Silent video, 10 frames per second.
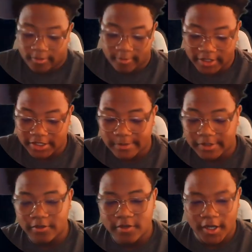Reds coming
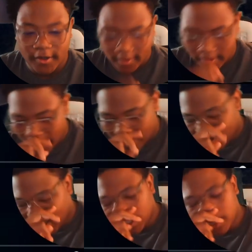soon, though. But
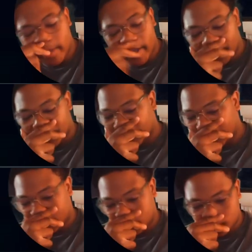hey, look, man. Look.